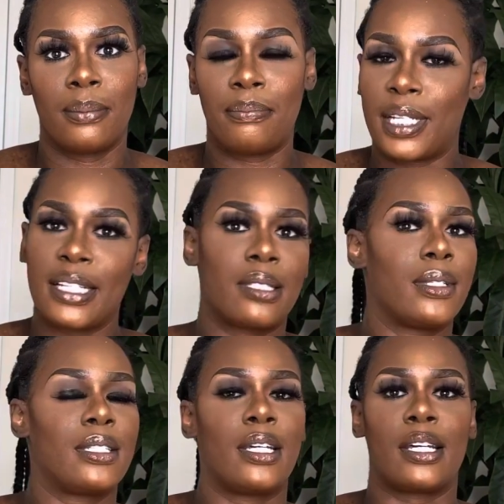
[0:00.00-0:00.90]
Biggest
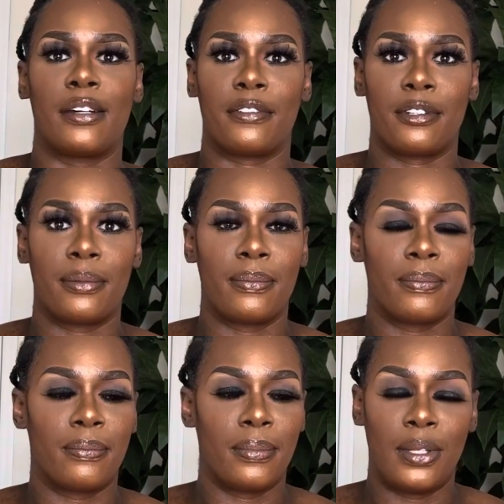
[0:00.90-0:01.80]
mistake ever.
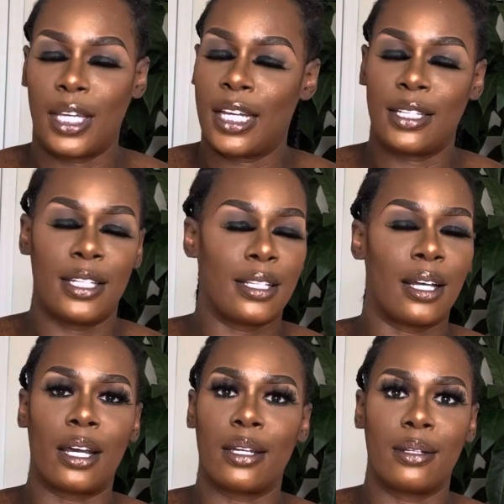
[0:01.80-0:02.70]
You can't think
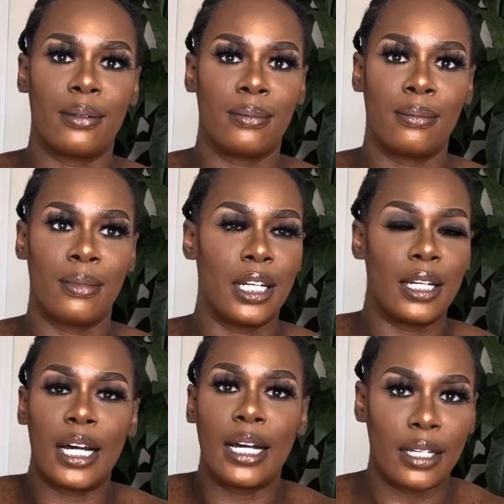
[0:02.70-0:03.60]
that. They're
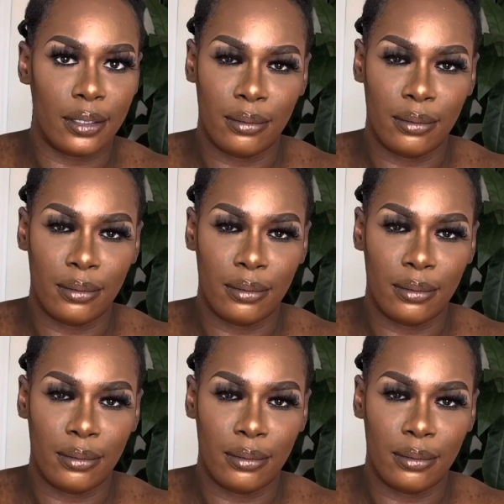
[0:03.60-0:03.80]
not.